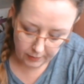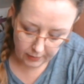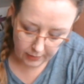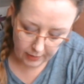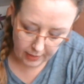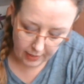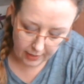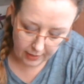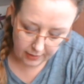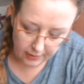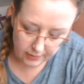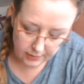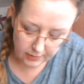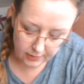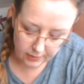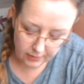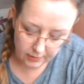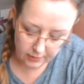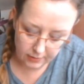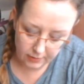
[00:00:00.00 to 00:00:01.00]
and
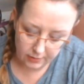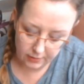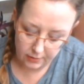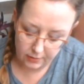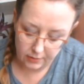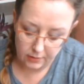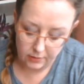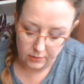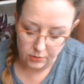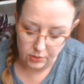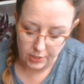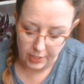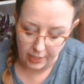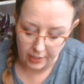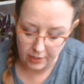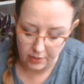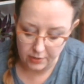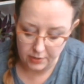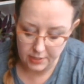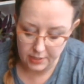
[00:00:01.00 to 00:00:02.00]
check
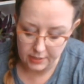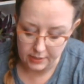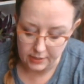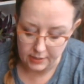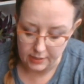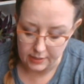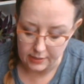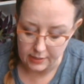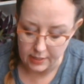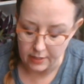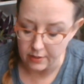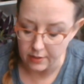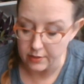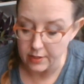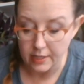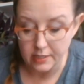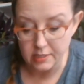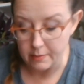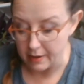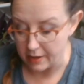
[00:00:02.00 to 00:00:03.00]
your distance here.
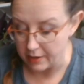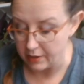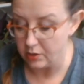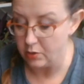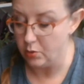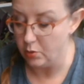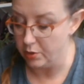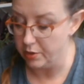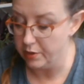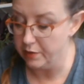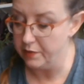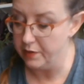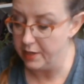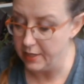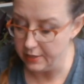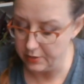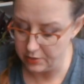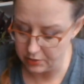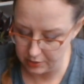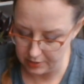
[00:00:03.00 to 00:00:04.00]
That's about 1/4 of an
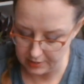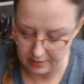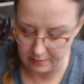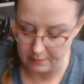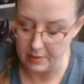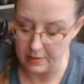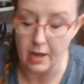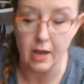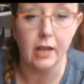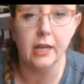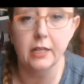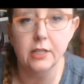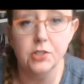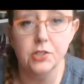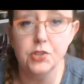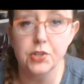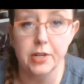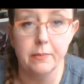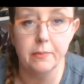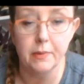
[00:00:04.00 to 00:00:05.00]
inch because I'm not going to
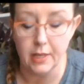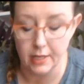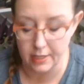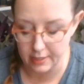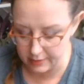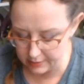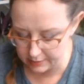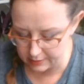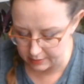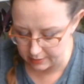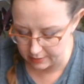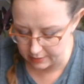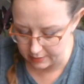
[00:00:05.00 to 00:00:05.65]
trim these.